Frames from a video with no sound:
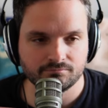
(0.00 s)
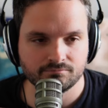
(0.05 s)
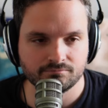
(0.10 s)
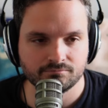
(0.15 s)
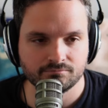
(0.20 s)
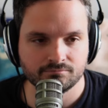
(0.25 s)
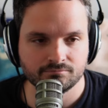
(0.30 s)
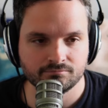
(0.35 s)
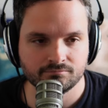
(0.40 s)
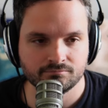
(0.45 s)

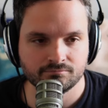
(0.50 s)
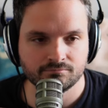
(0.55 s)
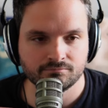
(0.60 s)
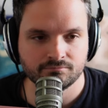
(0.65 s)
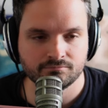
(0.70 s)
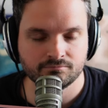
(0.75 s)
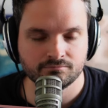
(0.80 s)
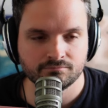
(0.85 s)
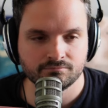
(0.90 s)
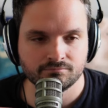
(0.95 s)

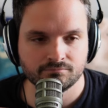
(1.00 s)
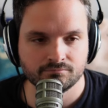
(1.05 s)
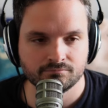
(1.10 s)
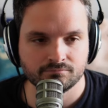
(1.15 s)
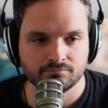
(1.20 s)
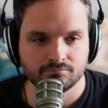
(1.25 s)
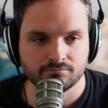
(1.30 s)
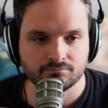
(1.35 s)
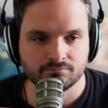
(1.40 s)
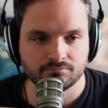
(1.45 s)

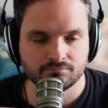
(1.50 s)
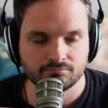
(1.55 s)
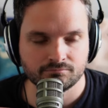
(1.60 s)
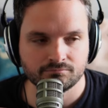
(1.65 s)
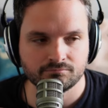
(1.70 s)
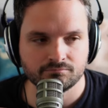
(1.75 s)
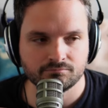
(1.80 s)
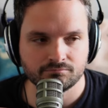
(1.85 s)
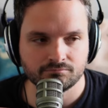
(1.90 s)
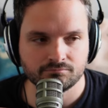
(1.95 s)

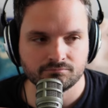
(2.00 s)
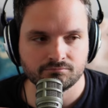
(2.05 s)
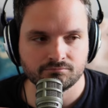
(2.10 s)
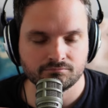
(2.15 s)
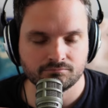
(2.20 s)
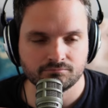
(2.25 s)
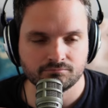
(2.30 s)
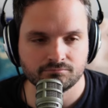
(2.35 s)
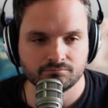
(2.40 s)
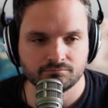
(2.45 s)

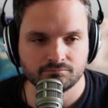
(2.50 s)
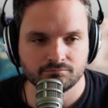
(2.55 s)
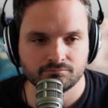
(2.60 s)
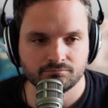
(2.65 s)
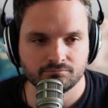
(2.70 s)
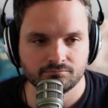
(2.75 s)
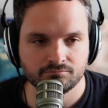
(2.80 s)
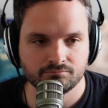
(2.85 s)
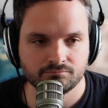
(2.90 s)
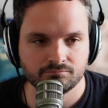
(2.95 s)

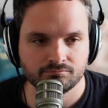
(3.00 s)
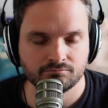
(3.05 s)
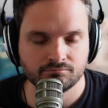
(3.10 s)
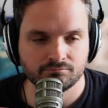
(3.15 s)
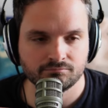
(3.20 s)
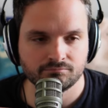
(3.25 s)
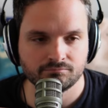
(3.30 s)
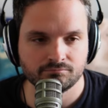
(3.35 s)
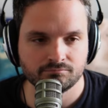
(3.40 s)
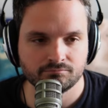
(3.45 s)

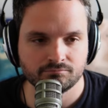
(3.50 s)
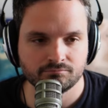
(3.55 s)
The person shown says nothing.